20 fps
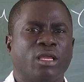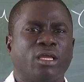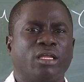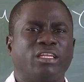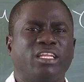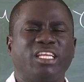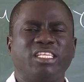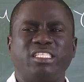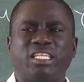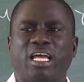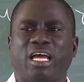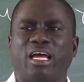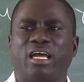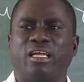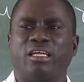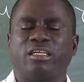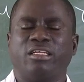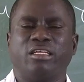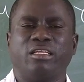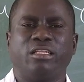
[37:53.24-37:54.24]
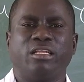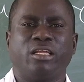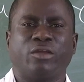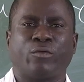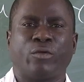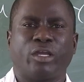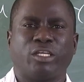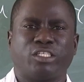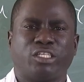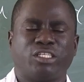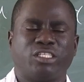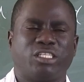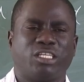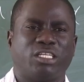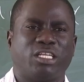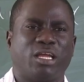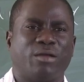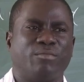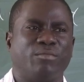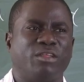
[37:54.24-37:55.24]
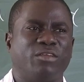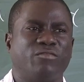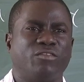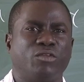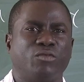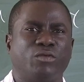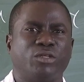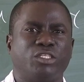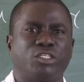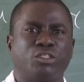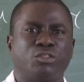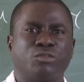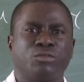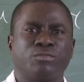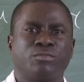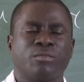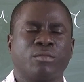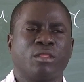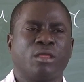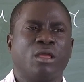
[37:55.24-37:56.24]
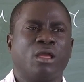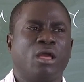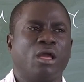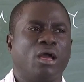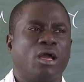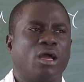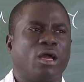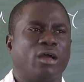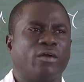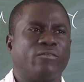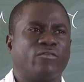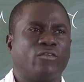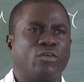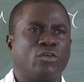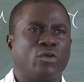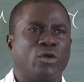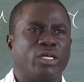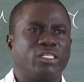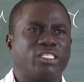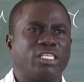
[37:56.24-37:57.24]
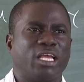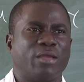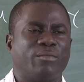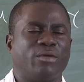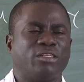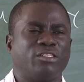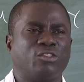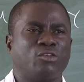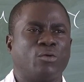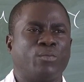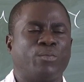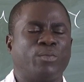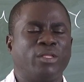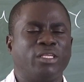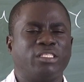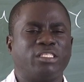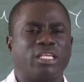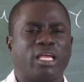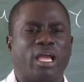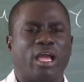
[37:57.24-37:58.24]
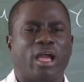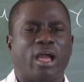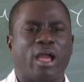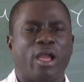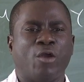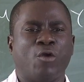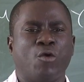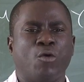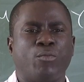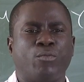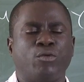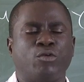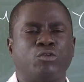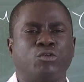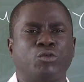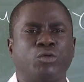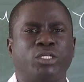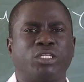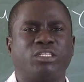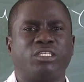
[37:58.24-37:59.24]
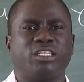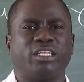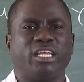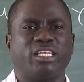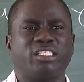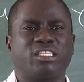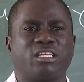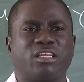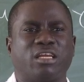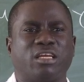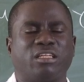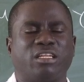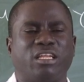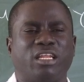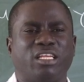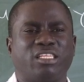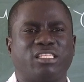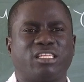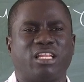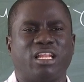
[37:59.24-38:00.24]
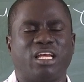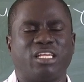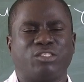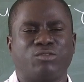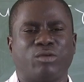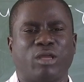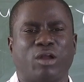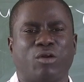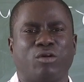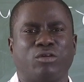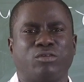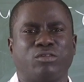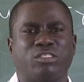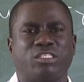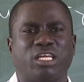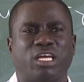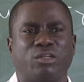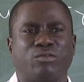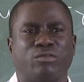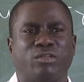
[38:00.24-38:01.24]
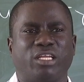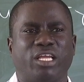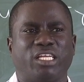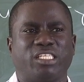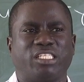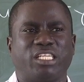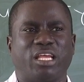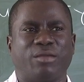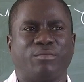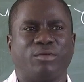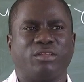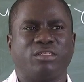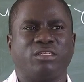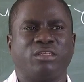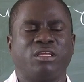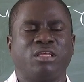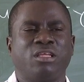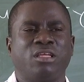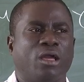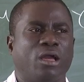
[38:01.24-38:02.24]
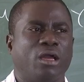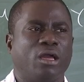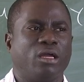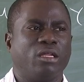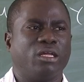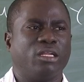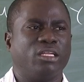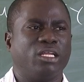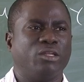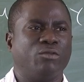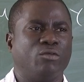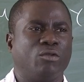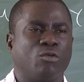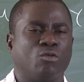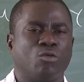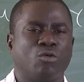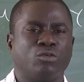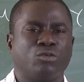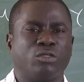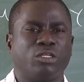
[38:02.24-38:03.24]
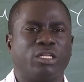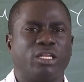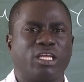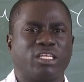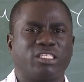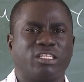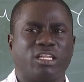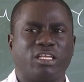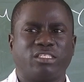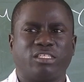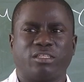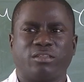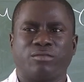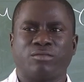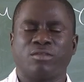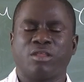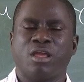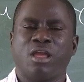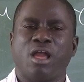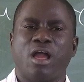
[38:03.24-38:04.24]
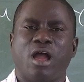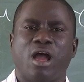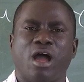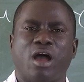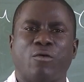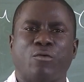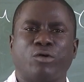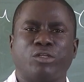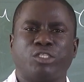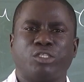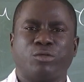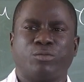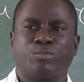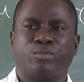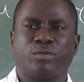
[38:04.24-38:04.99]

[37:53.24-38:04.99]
These are the questions that I'm leaving with you for your assignment. So please, I hope you do it. The next class, we are going to start with the assignment, and then we'll go to the next lesson. I was your